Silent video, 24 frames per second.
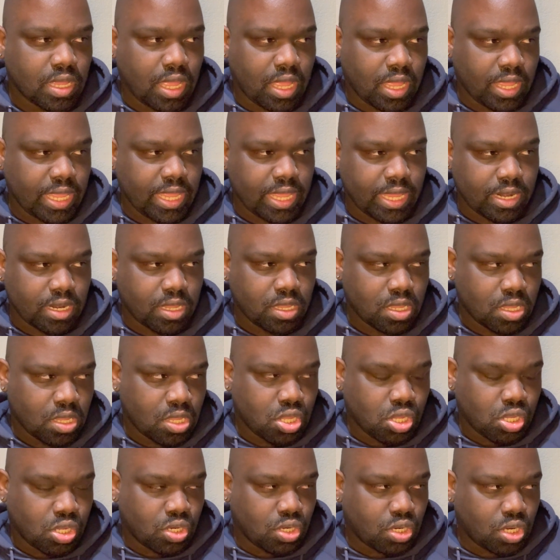Again,
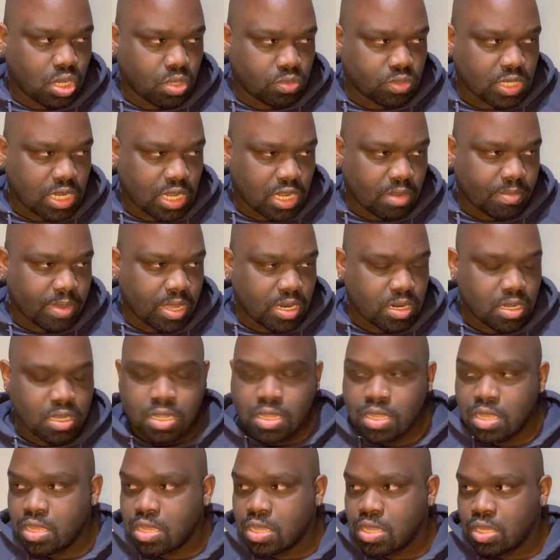don't talk about
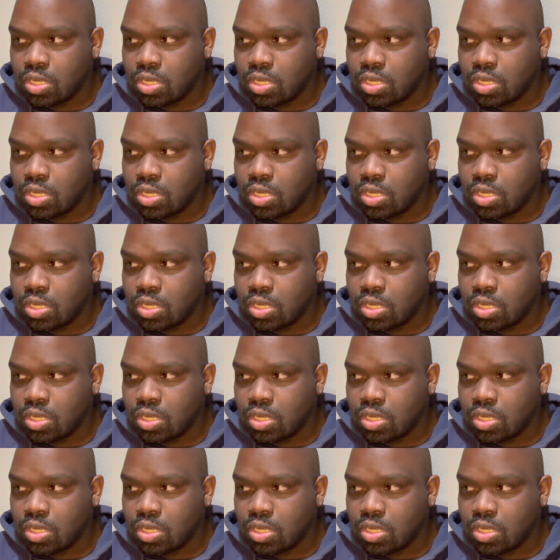her,